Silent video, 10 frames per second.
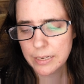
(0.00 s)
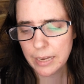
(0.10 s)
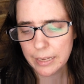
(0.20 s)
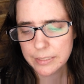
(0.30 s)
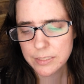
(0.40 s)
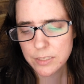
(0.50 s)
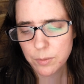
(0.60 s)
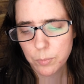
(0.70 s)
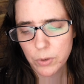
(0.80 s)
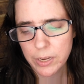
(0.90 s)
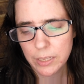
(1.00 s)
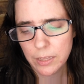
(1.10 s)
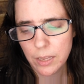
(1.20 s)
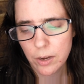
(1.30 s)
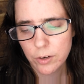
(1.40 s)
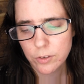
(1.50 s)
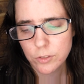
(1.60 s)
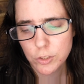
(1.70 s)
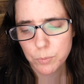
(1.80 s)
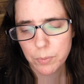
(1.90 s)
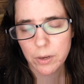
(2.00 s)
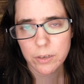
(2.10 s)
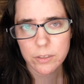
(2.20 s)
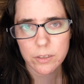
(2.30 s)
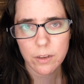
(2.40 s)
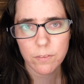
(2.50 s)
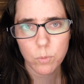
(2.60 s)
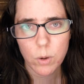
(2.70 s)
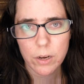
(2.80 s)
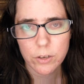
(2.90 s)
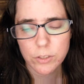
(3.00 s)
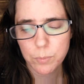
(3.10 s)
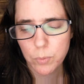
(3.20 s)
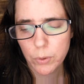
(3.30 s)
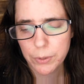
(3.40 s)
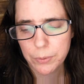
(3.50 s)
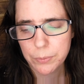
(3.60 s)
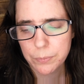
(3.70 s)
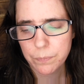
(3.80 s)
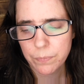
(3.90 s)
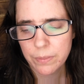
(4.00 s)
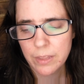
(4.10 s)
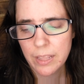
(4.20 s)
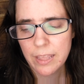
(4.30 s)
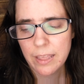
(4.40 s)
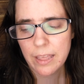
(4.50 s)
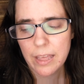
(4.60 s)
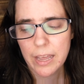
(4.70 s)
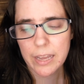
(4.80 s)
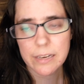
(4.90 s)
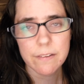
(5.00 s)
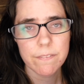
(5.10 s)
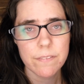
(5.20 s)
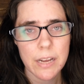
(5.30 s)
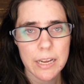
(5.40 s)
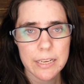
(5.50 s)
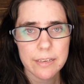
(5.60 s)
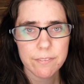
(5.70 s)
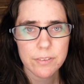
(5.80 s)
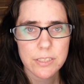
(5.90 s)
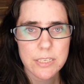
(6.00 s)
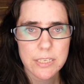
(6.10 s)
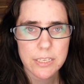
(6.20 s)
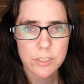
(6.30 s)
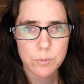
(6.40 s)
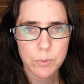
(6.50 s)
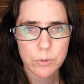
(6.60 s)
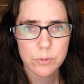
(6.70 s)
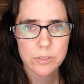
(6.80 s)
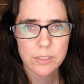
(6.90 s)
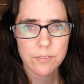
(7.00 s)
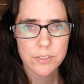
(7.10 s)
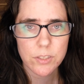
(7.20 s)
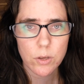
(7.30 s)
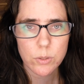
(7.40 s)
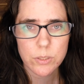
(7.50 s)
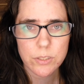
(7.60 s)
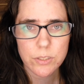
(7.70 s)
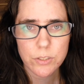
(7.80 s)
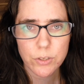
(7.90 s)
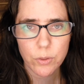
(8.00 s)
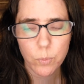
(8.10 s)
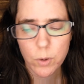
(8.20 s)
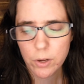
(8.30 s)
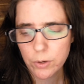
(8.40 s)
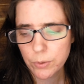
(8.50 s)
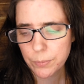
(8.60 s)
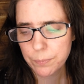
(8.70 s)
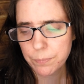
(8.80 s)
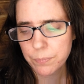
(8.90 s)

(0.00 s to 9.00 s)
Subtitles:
Next, bring a large pot of water to boil. Add 5 teaspoons of salt to the water.